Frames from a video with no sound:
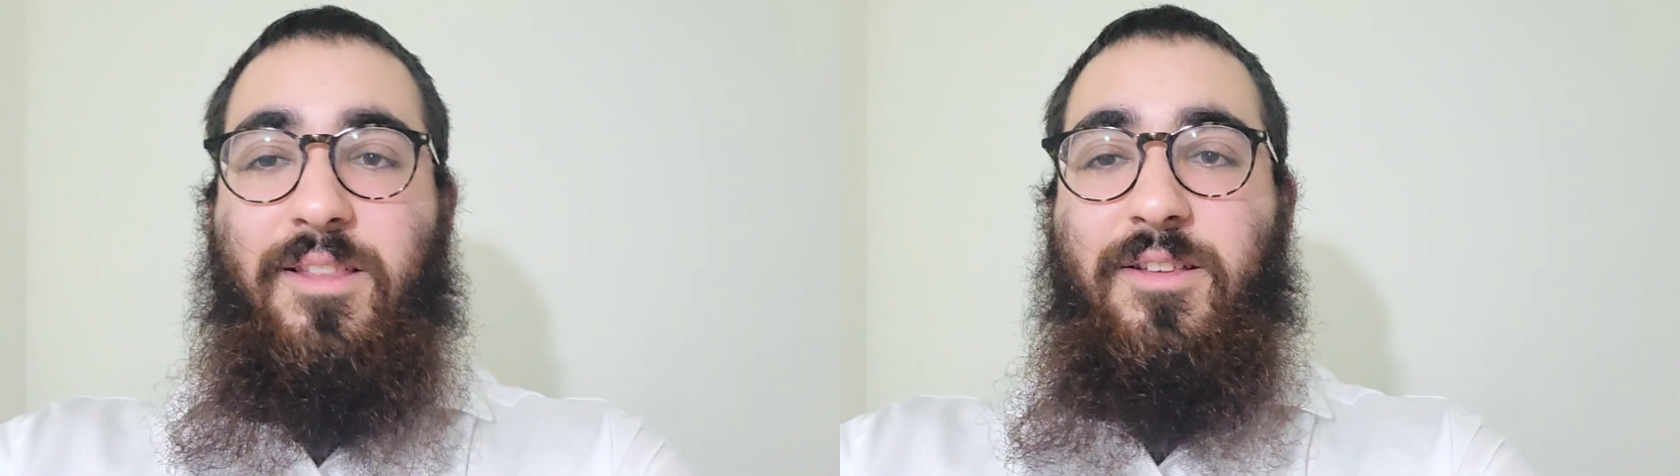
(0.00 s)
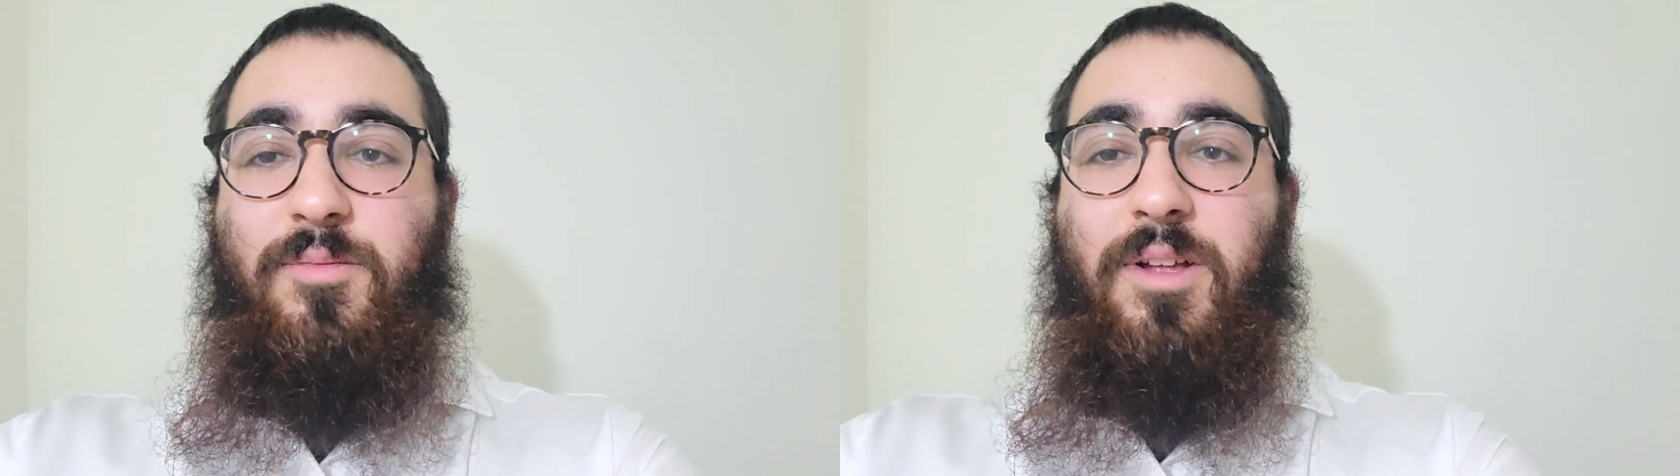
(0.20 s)

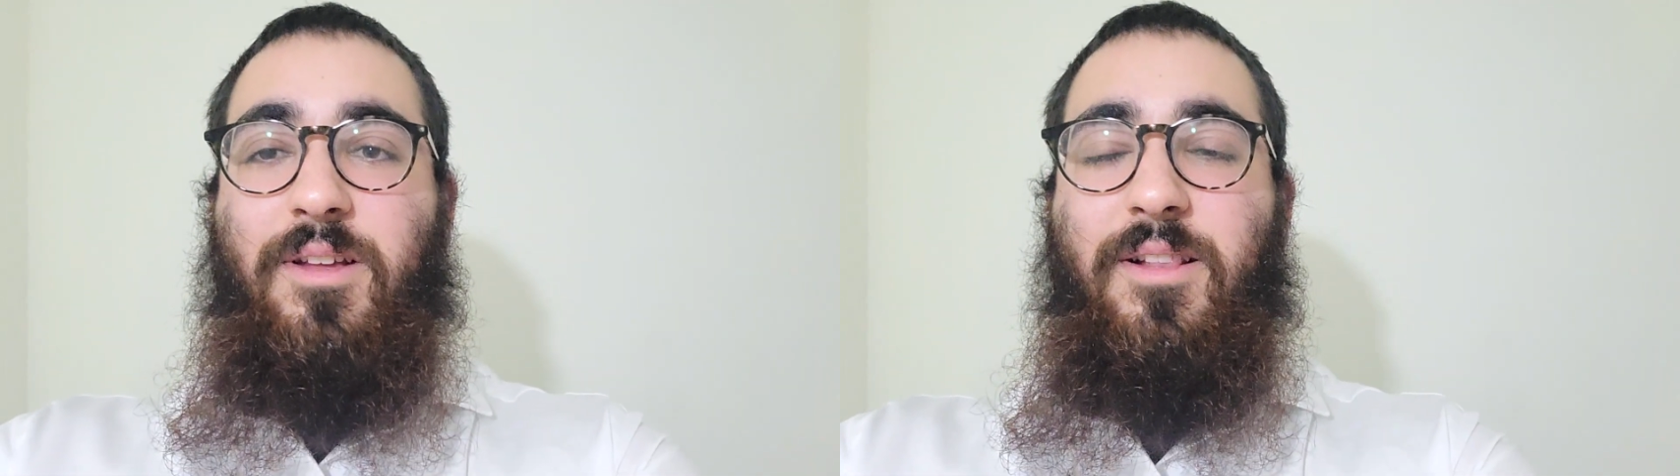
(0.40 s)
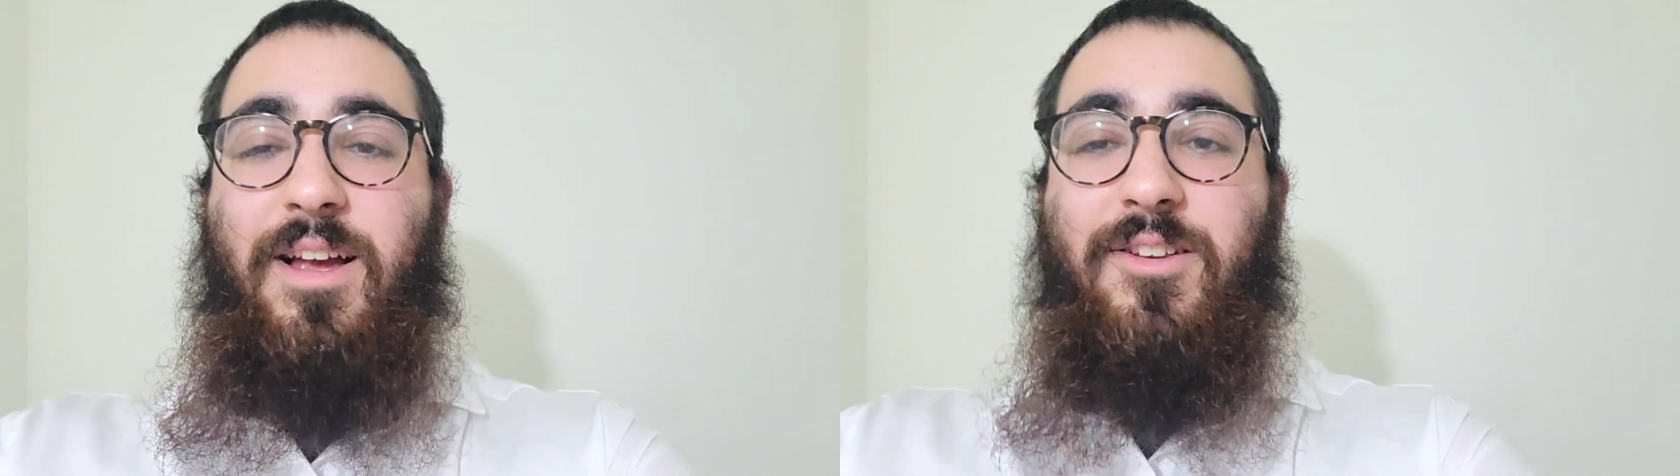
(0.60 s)
The
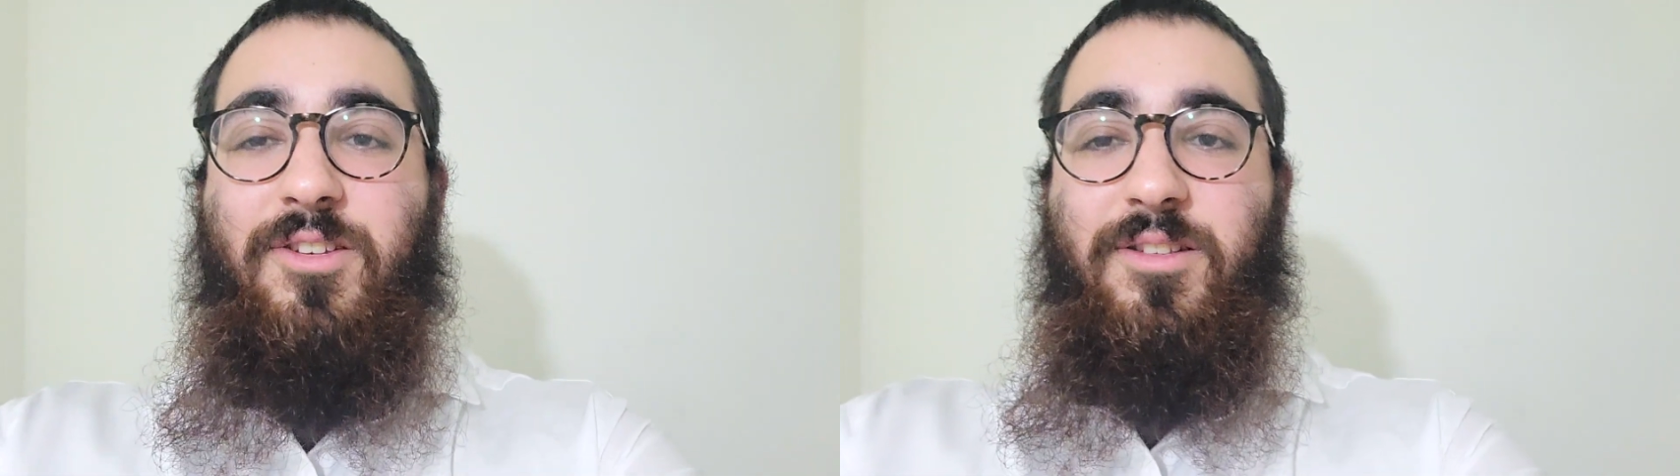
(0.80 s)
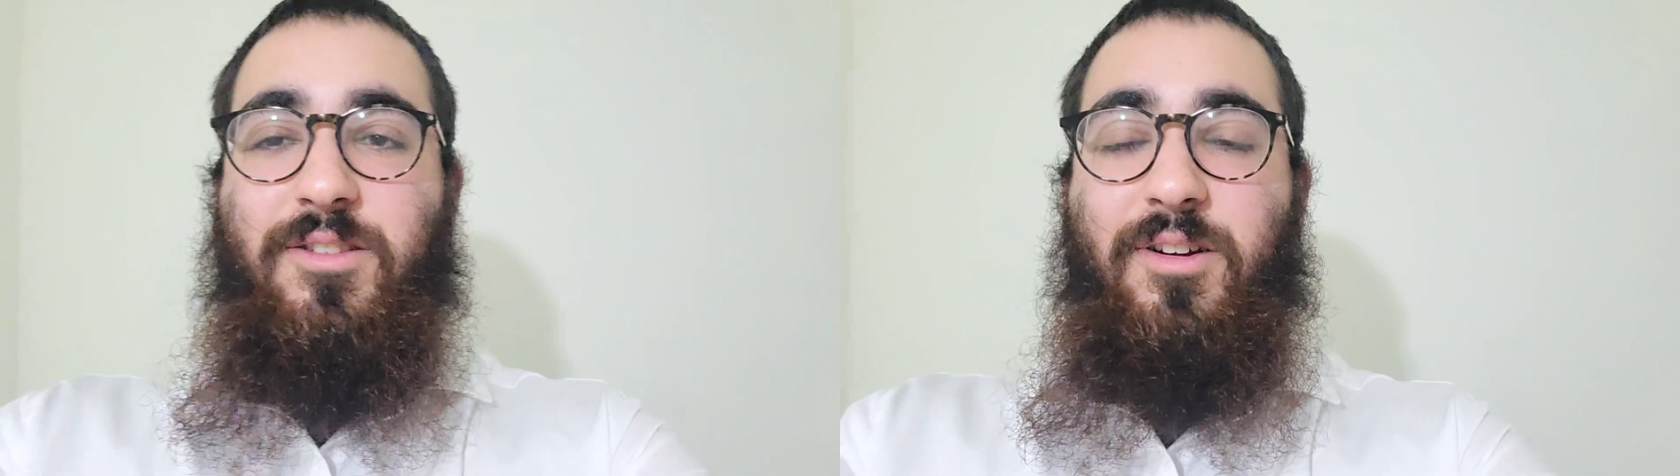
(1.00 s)
Israeli
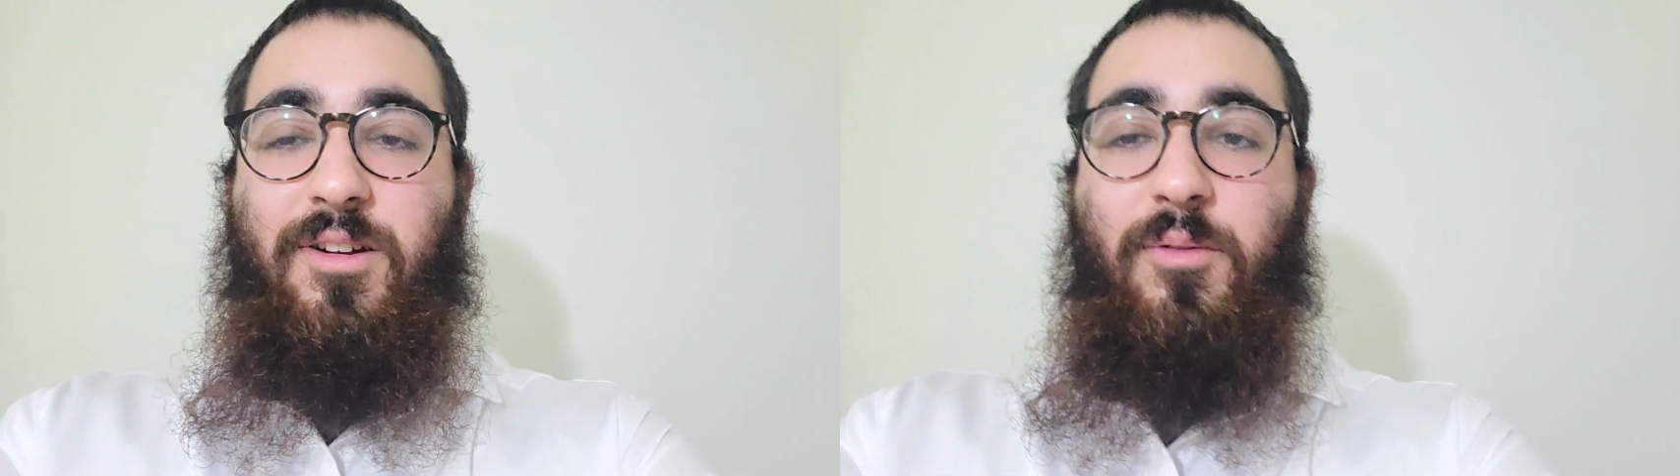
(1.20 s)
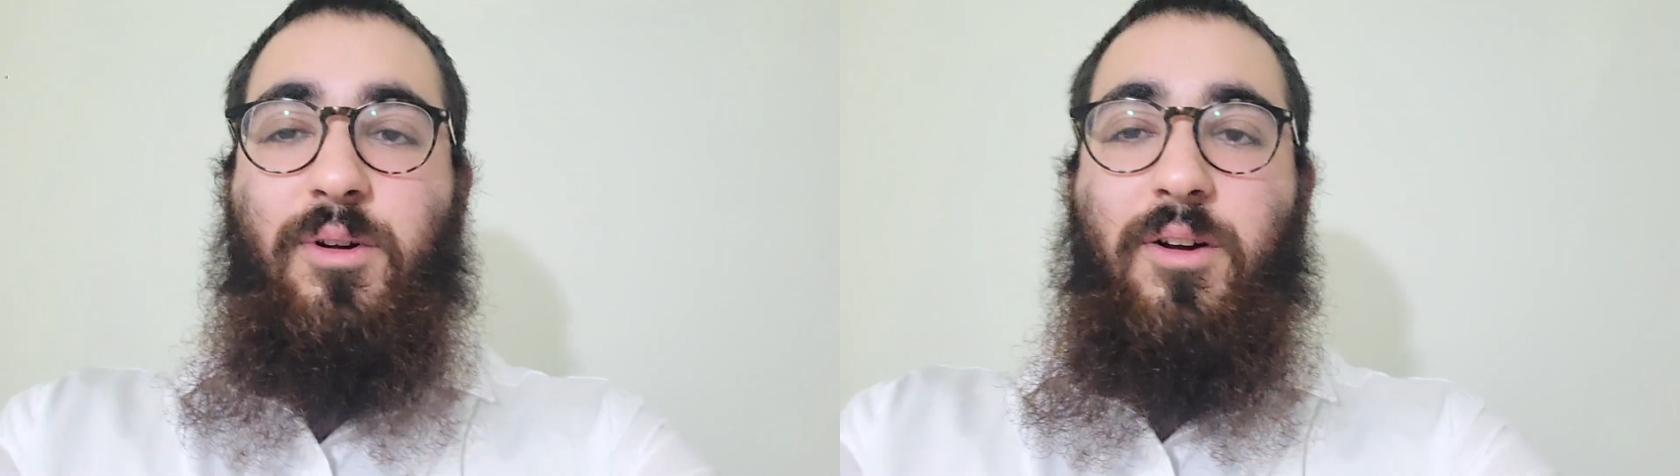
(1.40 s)
elections are
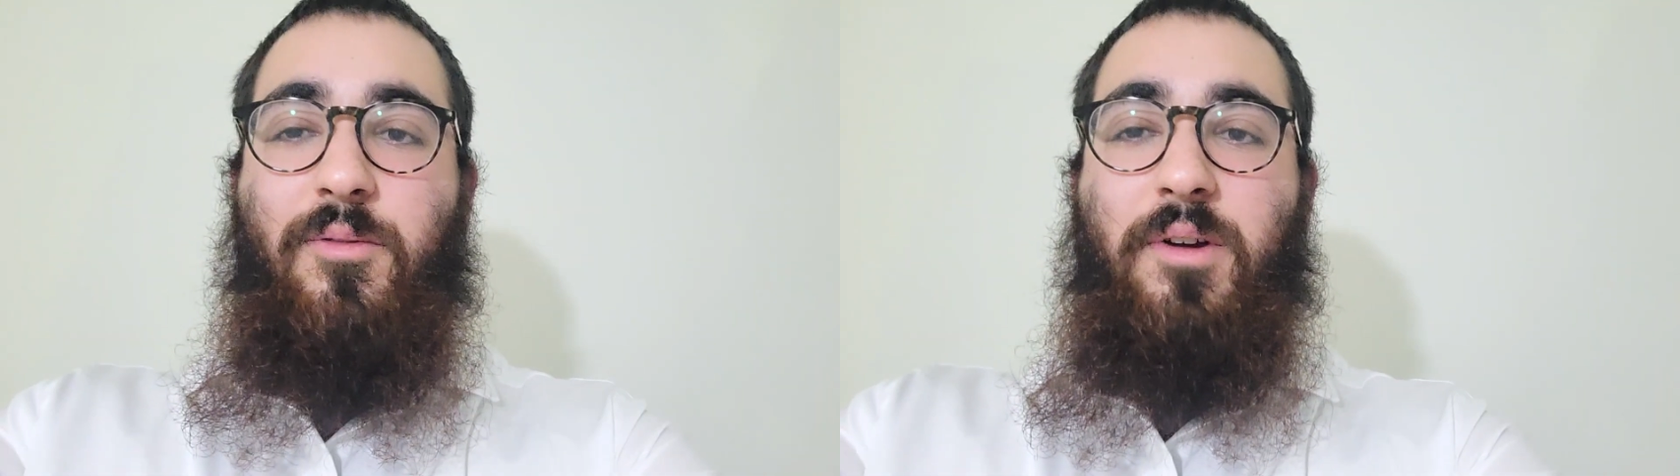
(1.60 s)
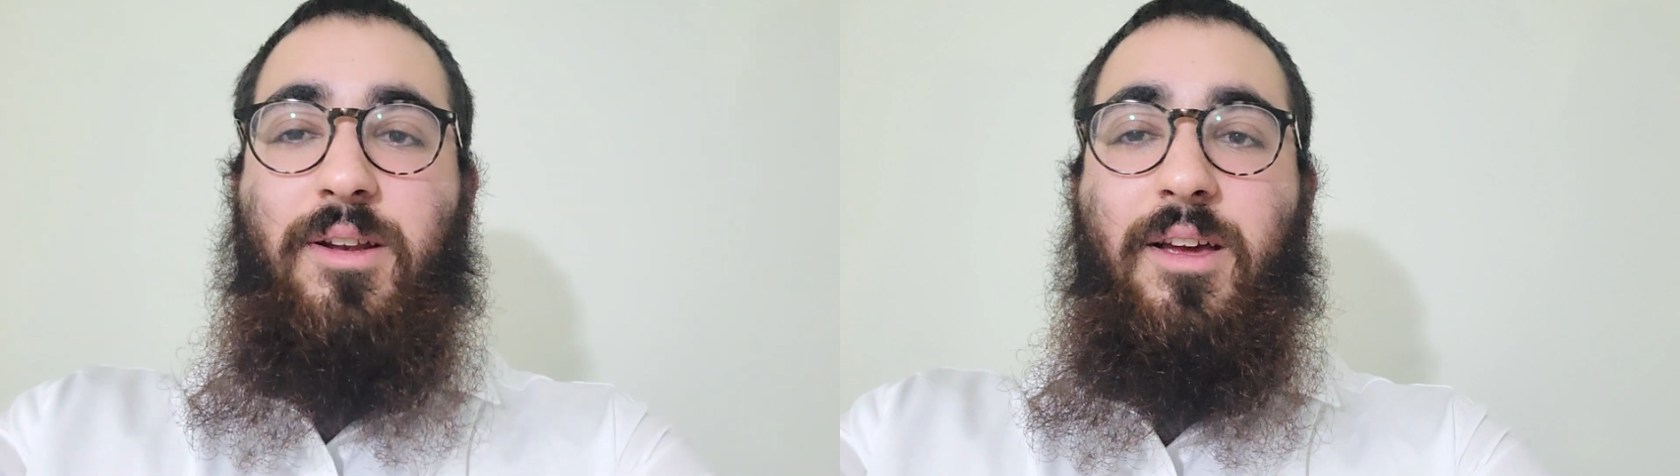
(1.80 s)
going
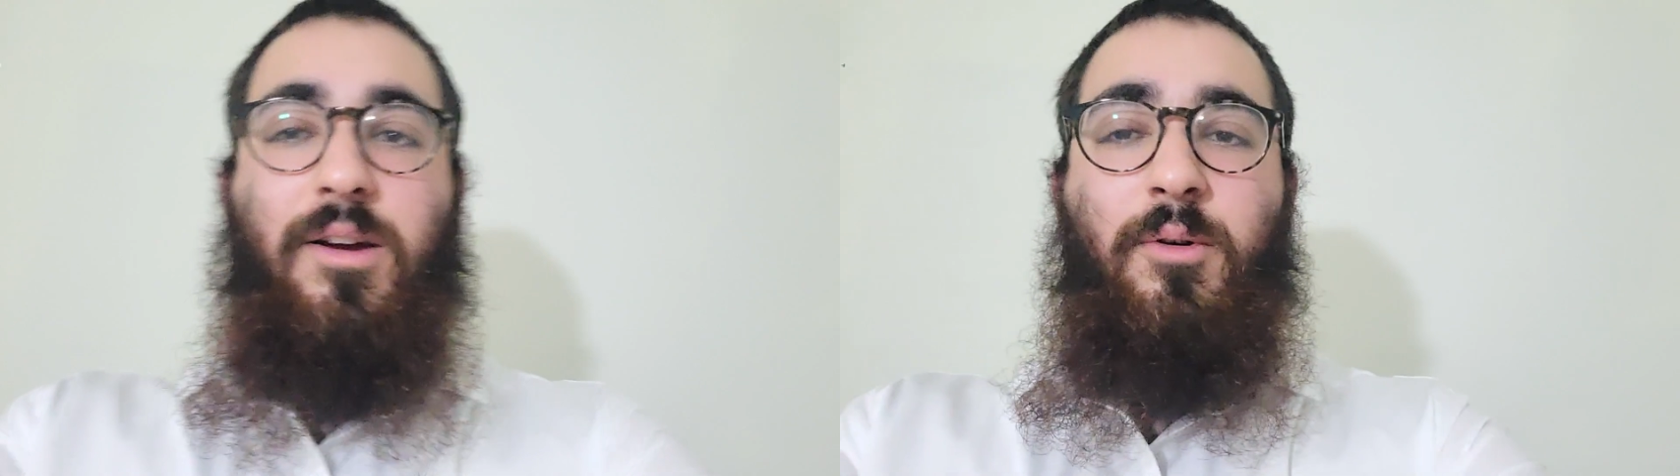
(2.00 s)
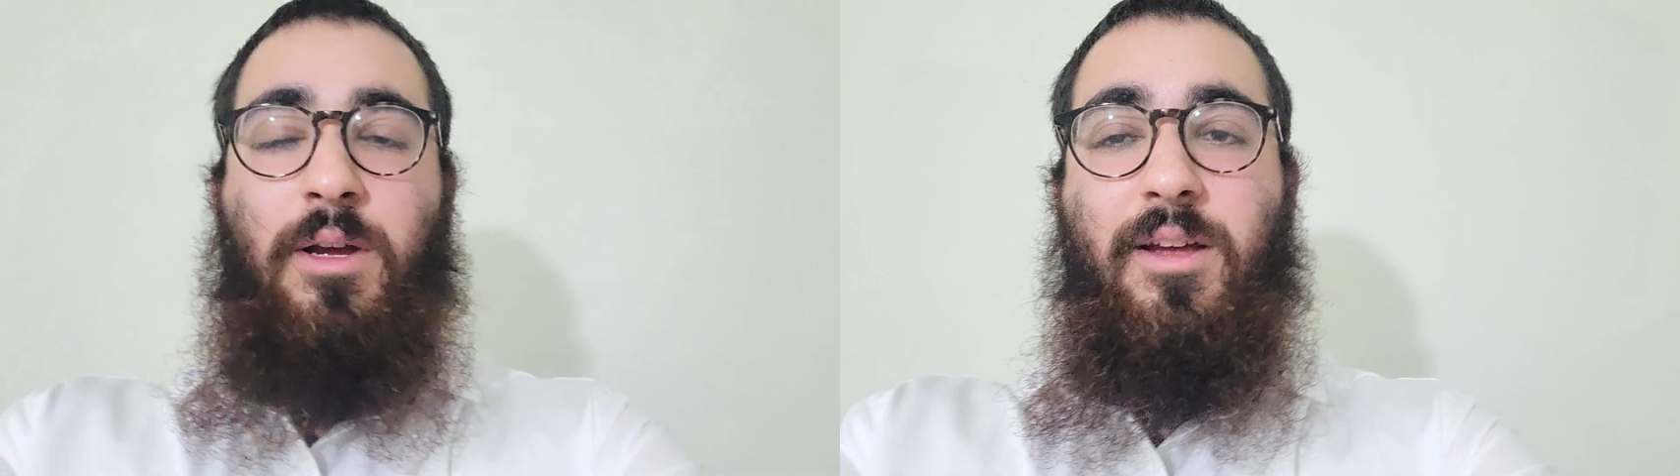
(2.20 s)
on right now,